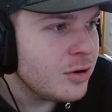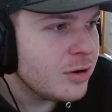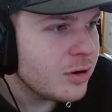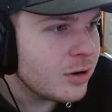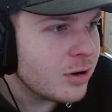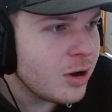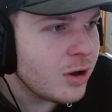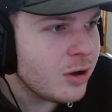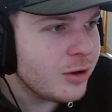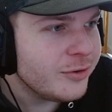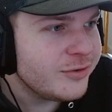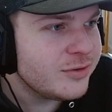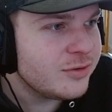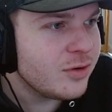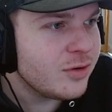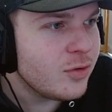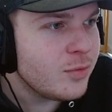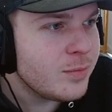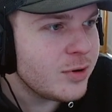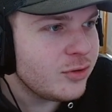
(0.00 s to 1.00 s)
cause
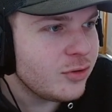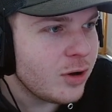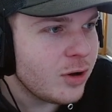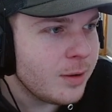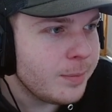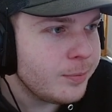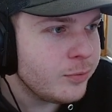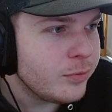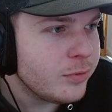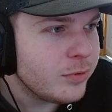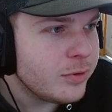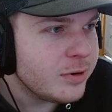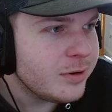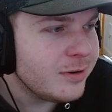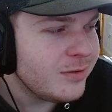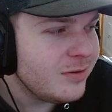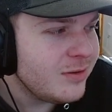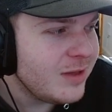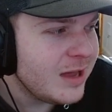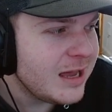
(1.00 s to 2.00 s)
so much
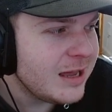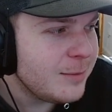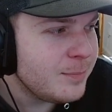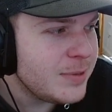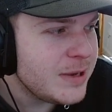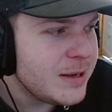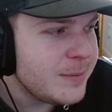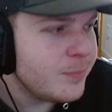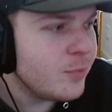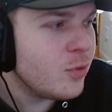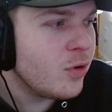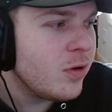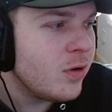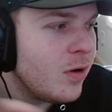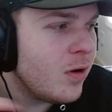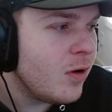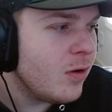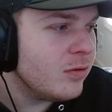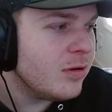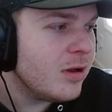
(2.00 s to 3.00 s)
uproar that people
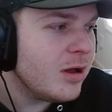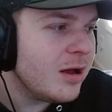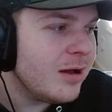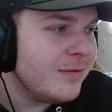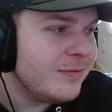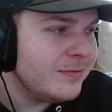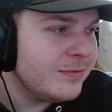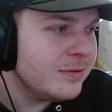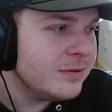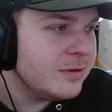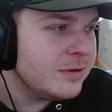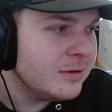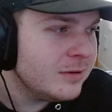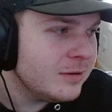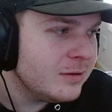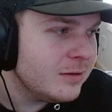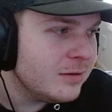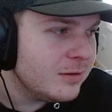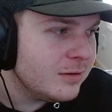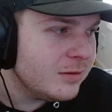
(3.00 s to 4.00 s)
call off
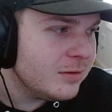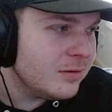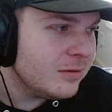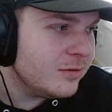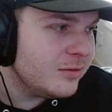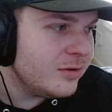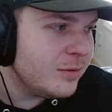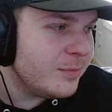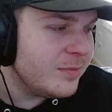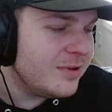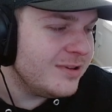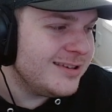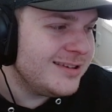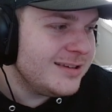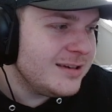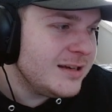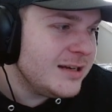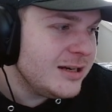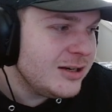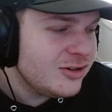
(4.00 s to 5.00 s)
some of the
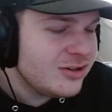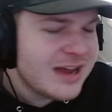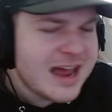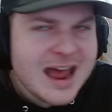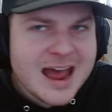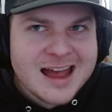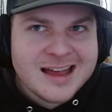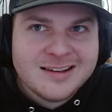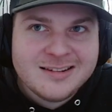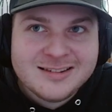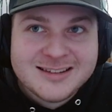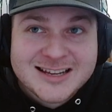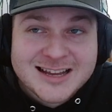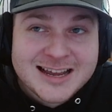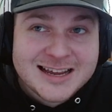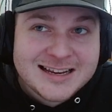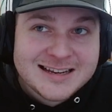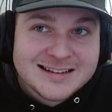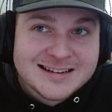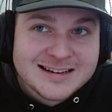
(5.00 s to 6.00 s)
siege, as
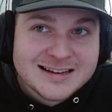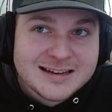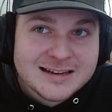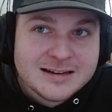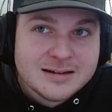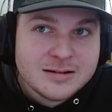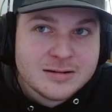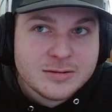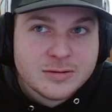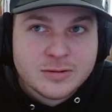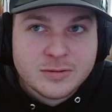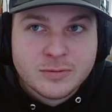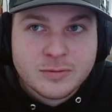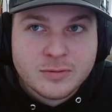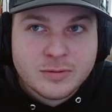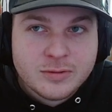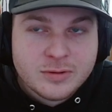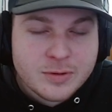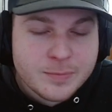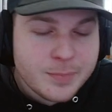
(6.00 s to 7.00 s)
they did.
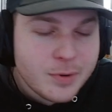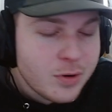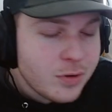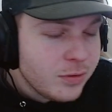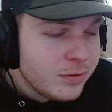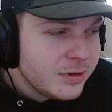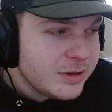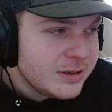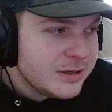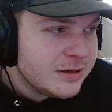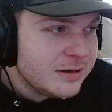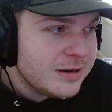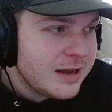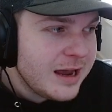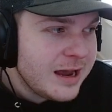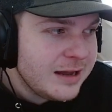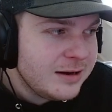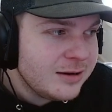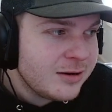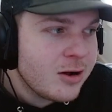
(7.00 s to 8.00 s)
Napoleon
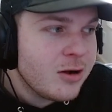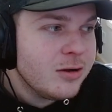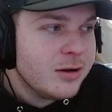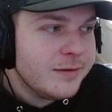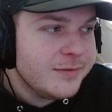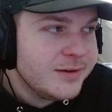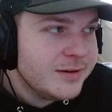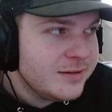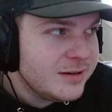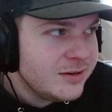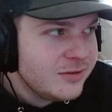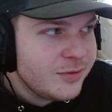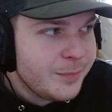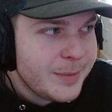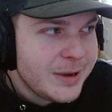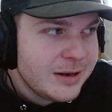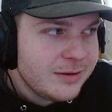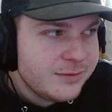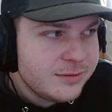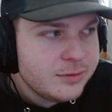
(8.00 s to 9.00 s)
had to call off the siege of
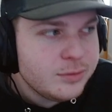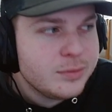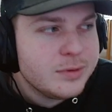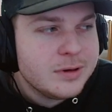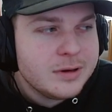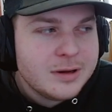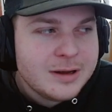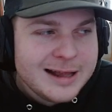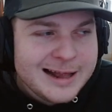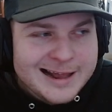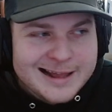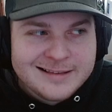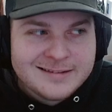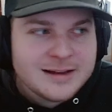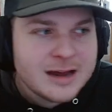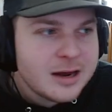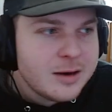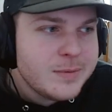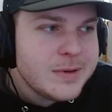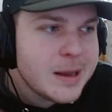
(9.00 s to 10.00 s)
Mantua. It's
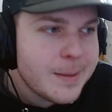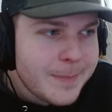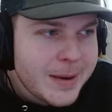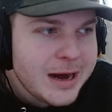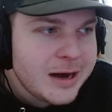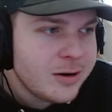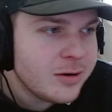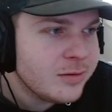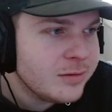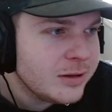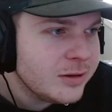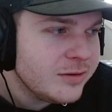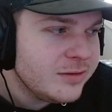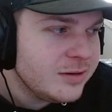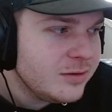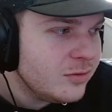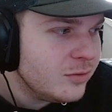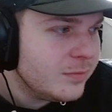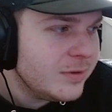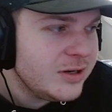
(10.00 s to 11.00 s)
got to be a parallel
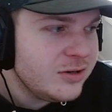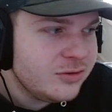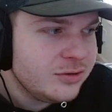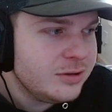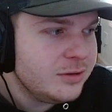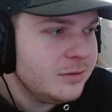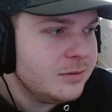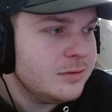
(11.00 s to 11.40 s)
situation.